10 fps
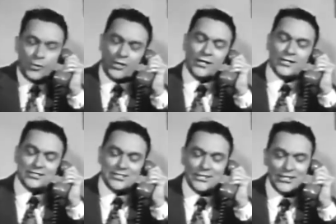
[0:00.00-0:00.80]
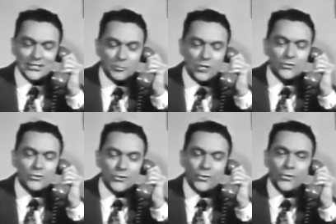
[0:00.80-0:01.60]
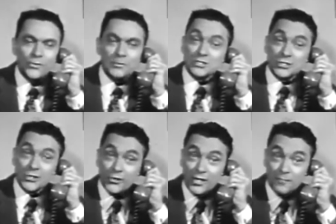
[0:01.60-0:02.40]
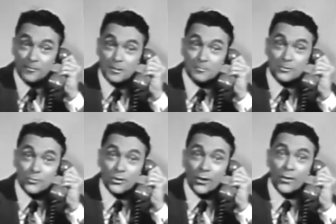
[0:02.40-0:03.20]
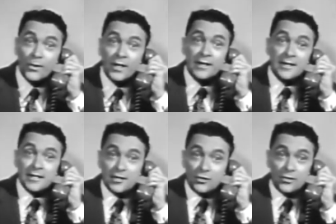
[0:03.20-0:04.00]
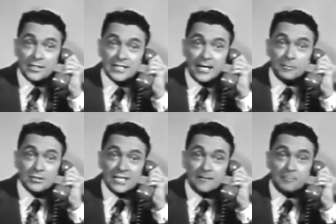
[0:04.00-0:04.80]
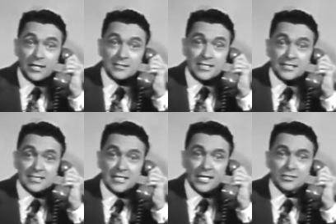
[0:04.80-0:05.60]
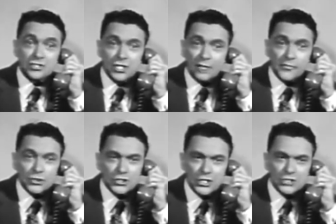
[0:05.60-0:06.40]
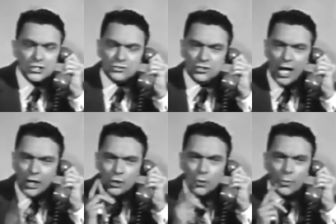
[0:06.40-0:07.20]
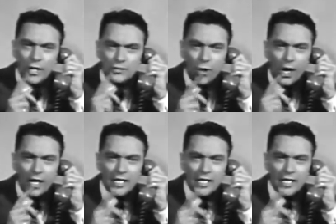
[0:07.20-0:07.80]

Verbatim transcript: Well, it's the least we could do. We're still looking for people, you know. And a good example set by decent, unselfish citizens like you and your